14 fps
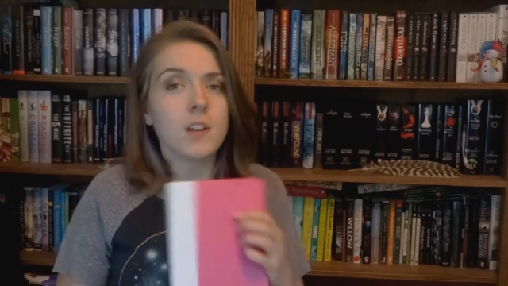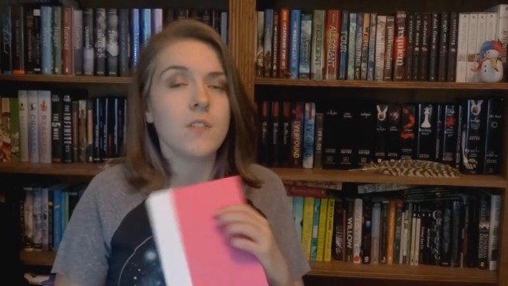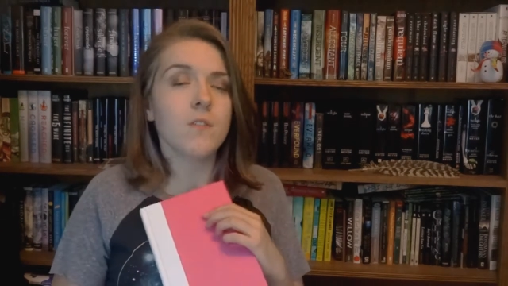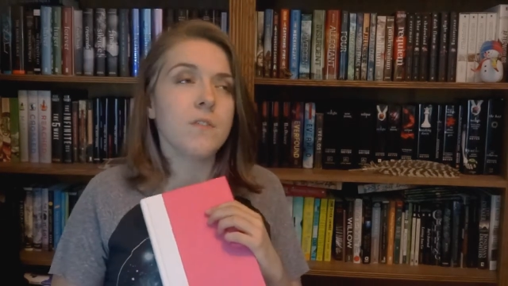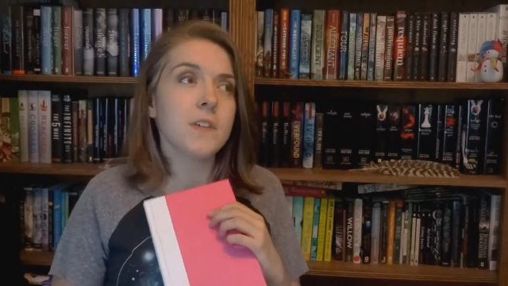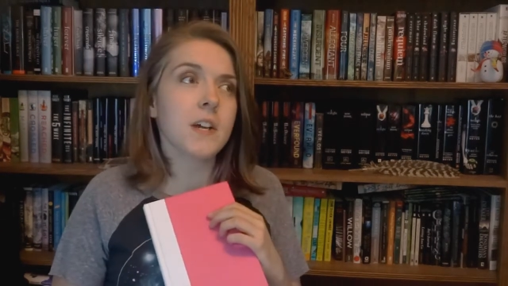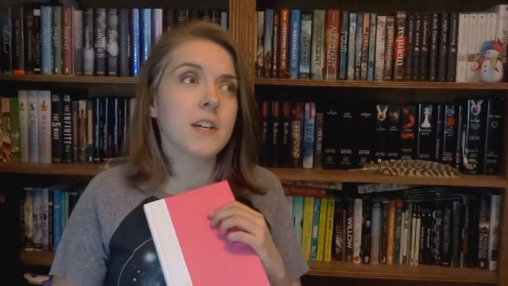In
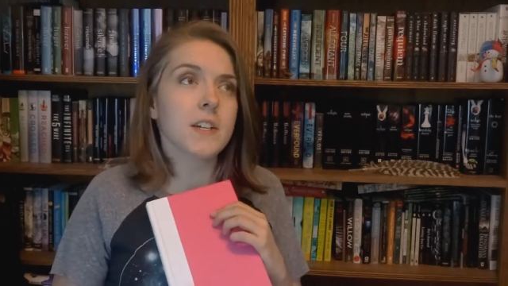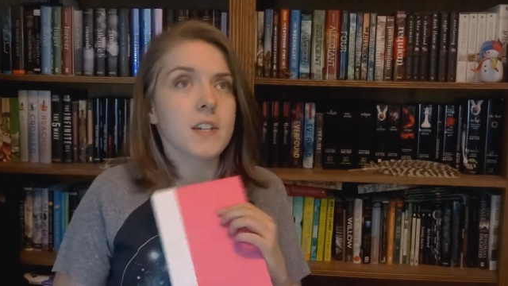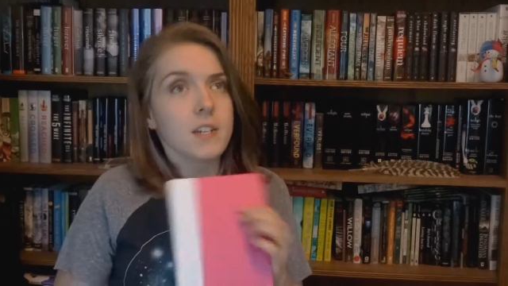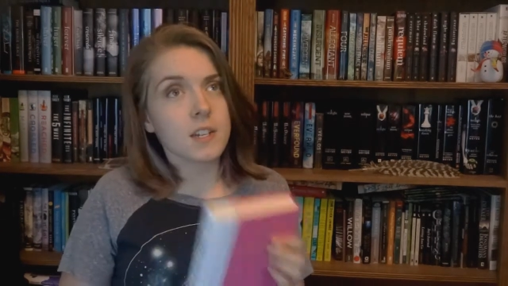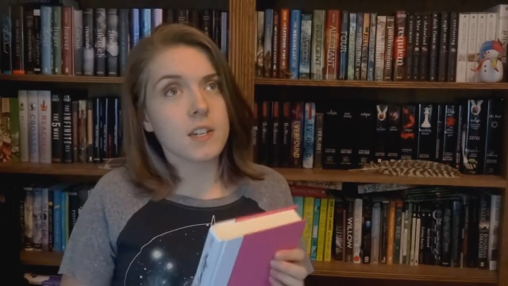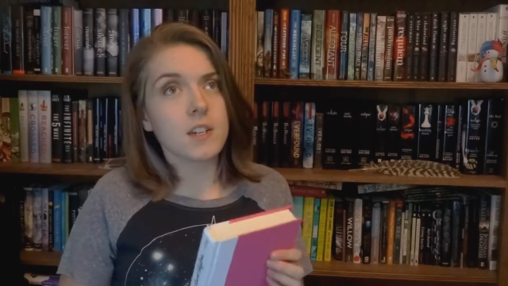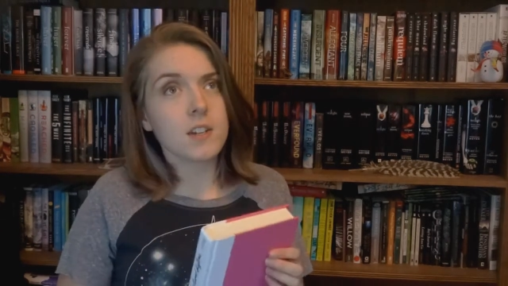fact, I
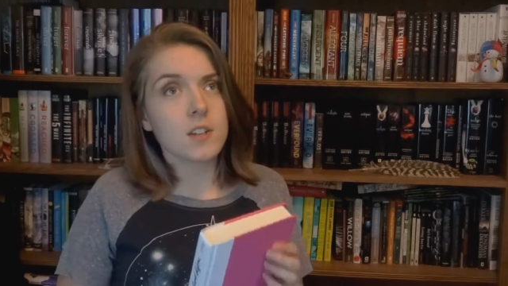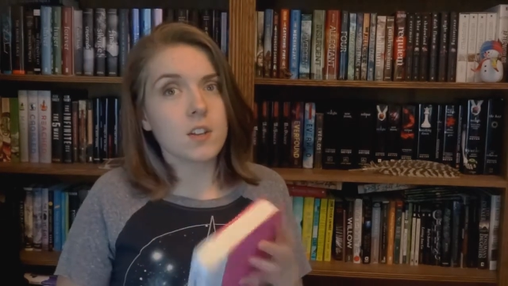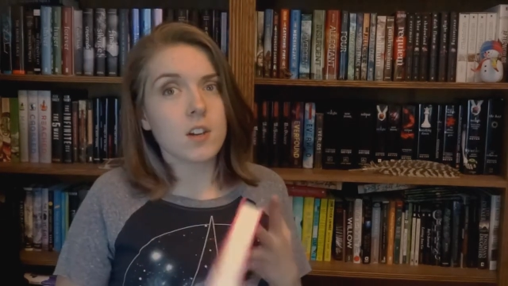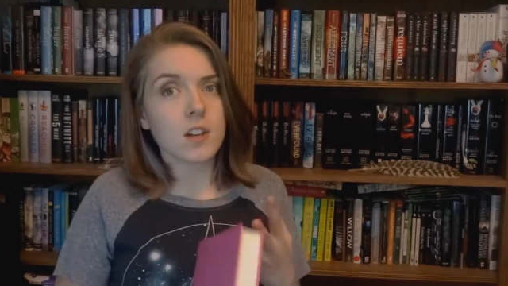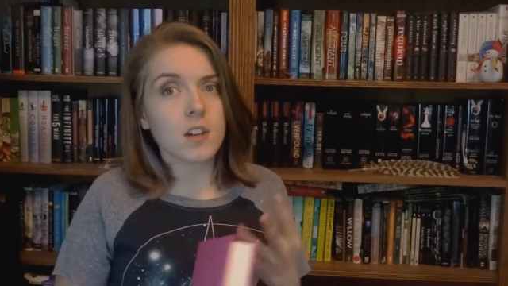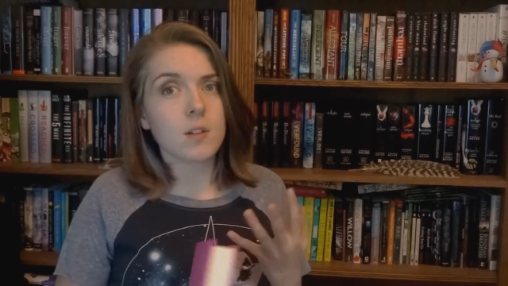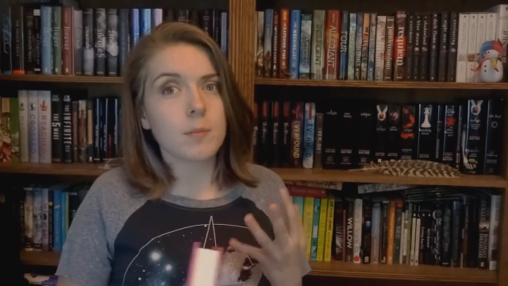tend to
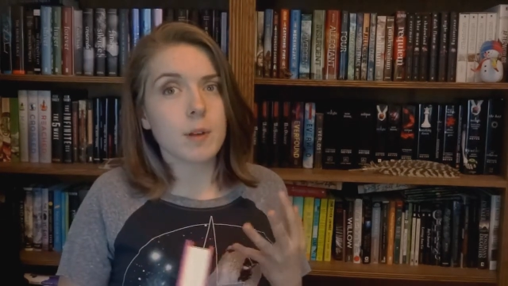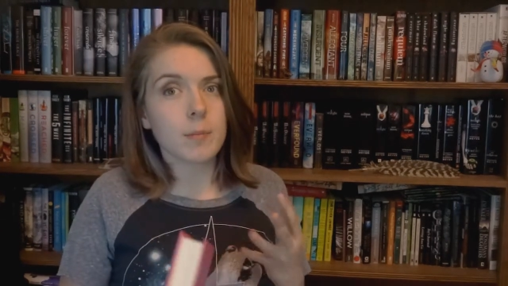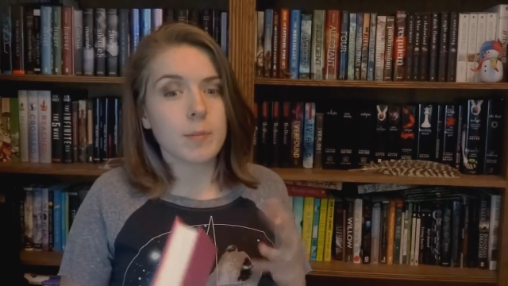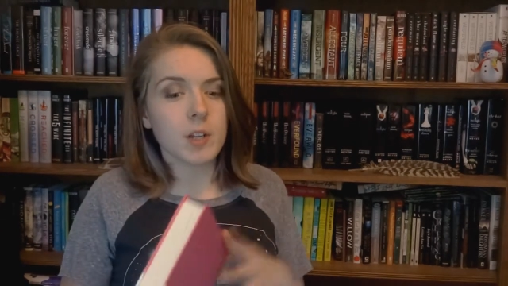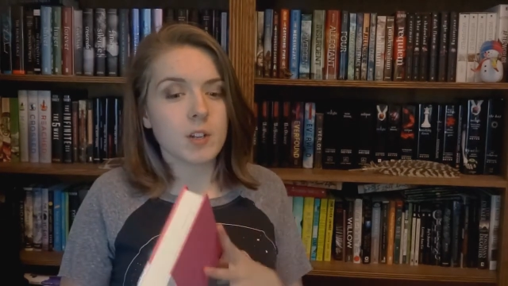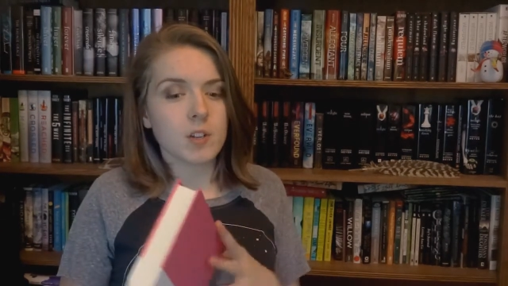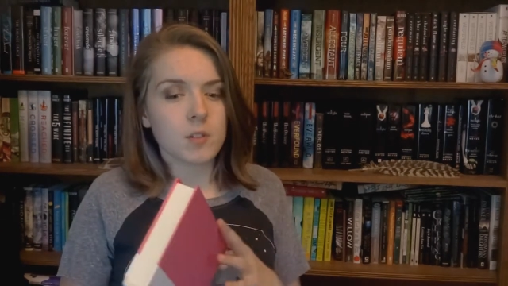dog ear my
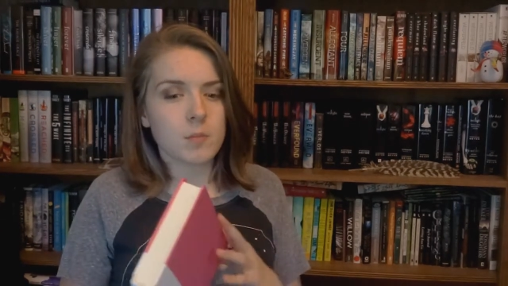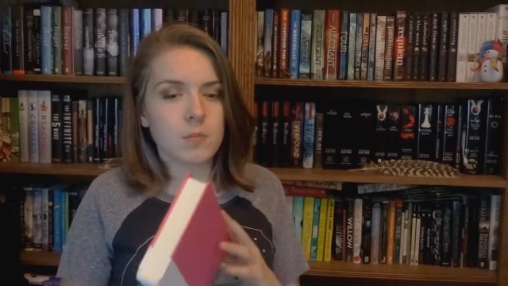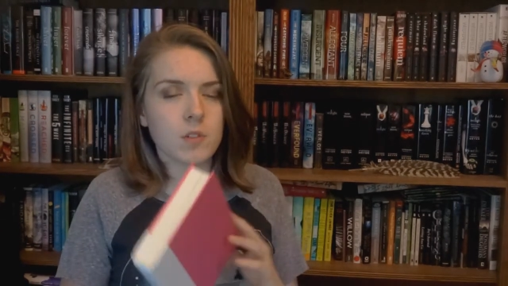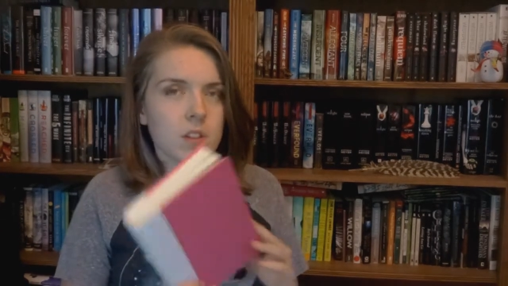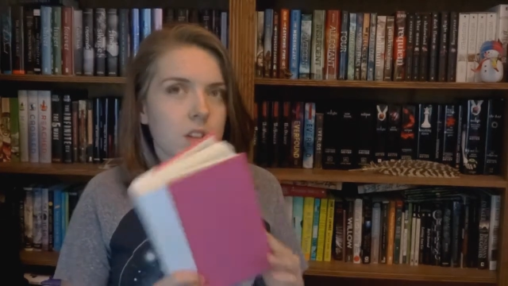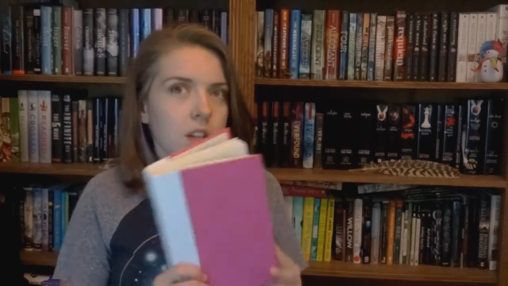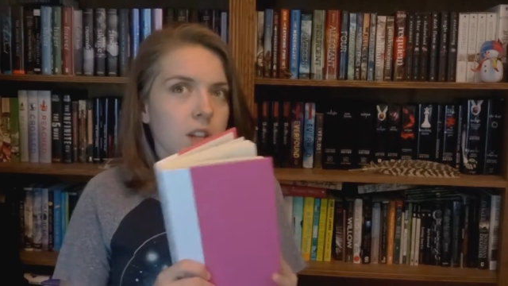pages
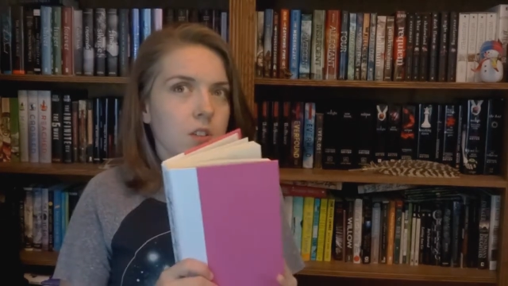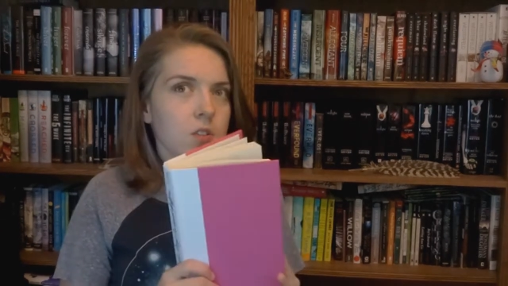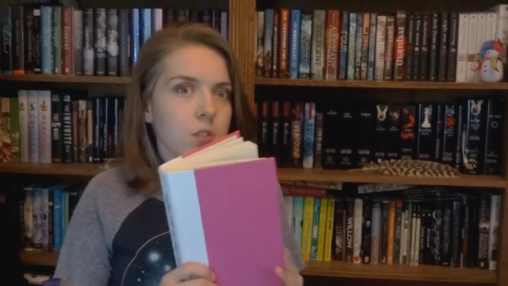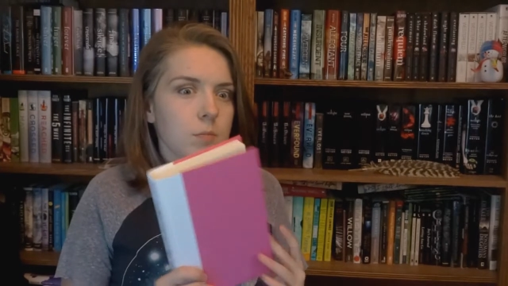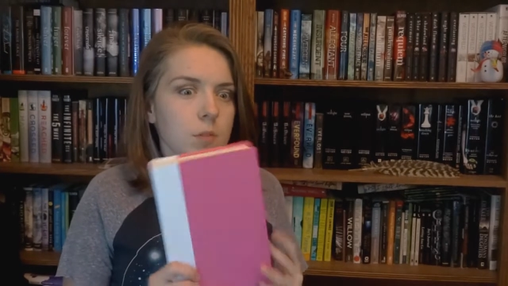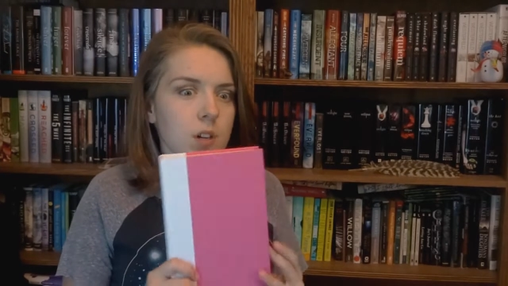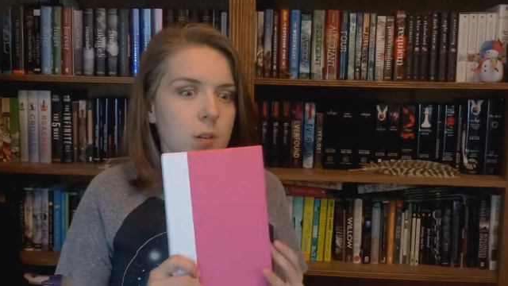more than I use
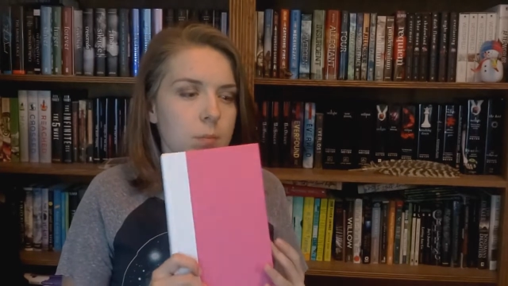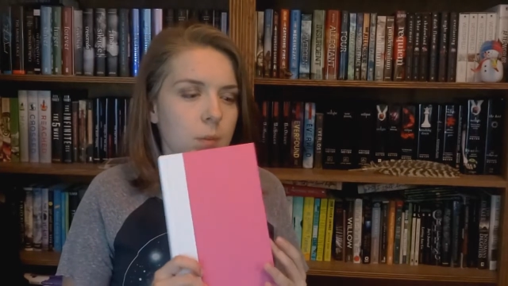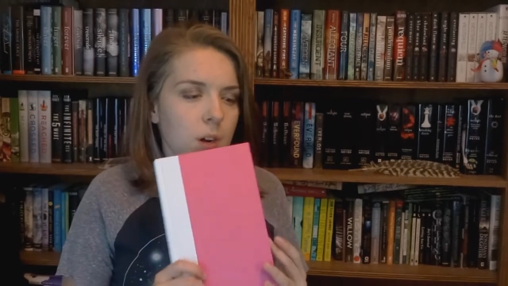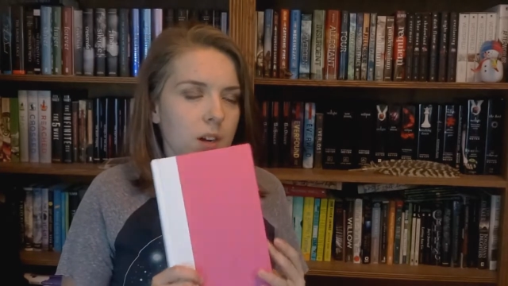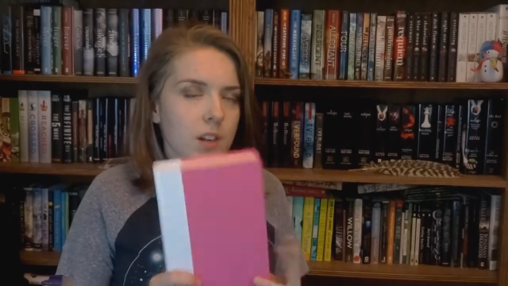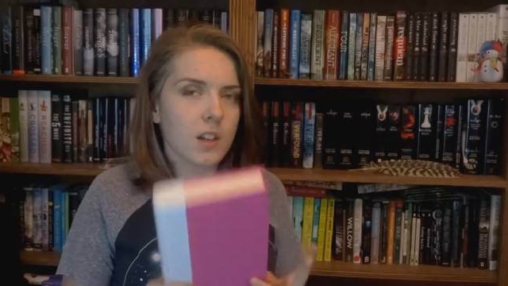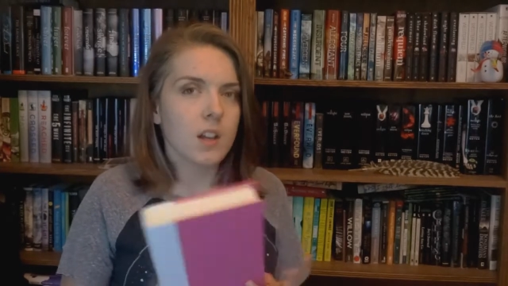a
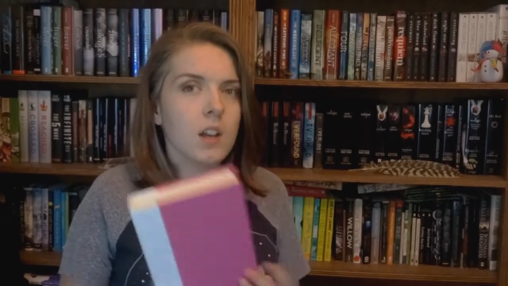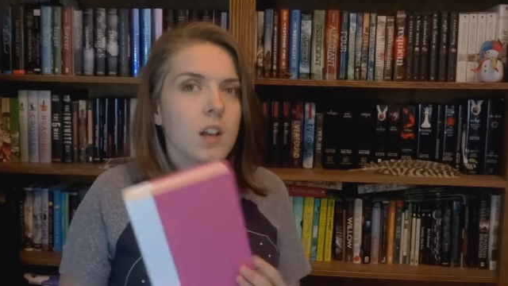bookmark.